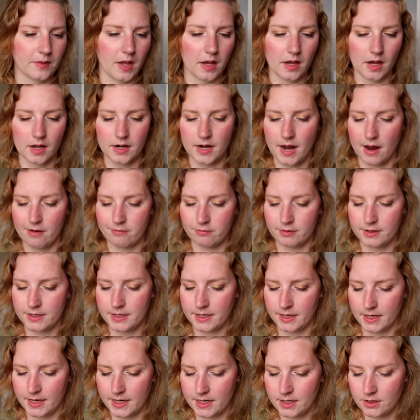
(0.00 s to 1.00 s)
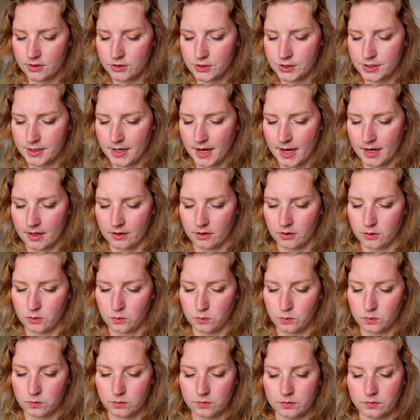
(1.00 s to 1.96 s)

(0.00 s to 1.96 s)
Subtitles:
An Everyday Shadow.